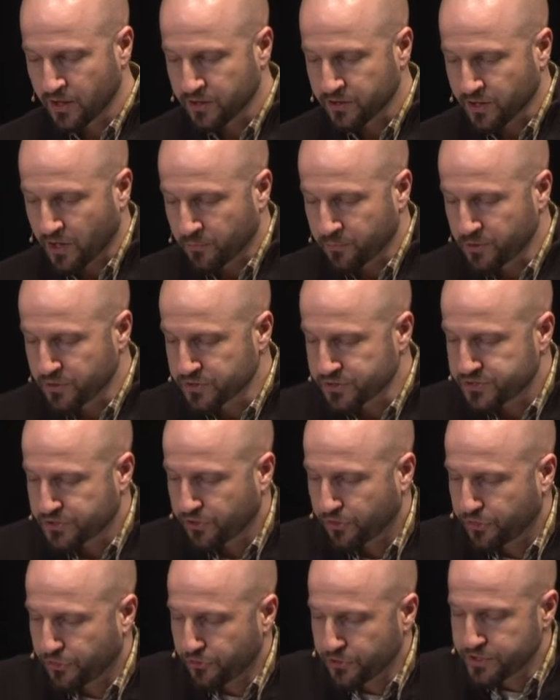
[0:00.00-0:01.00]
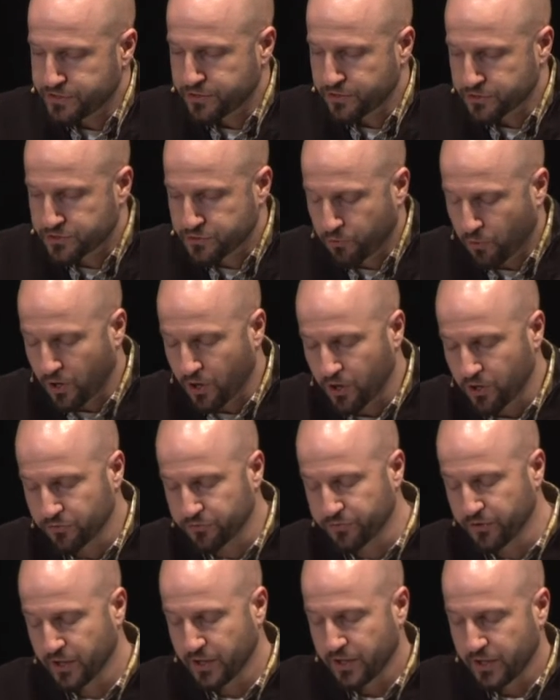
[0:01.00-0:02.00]
Numbers
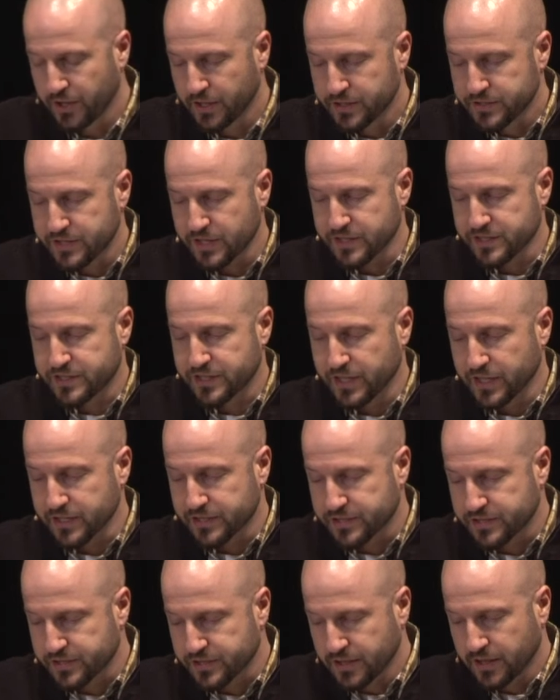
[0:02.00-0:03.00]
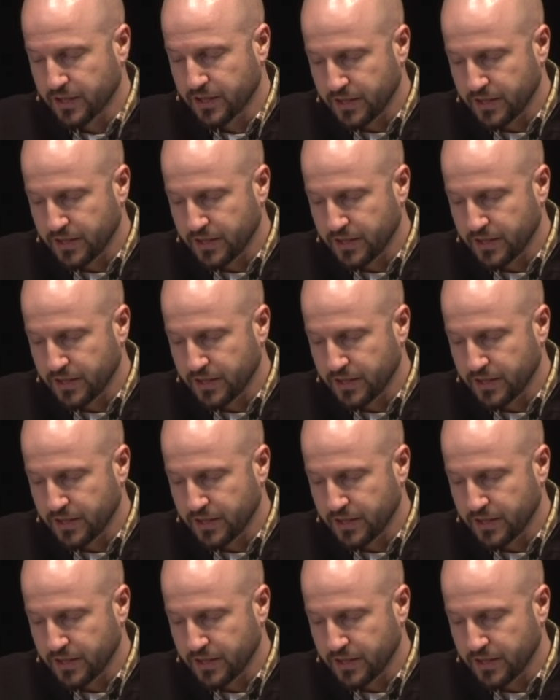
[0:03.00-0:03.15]
32:12 says this: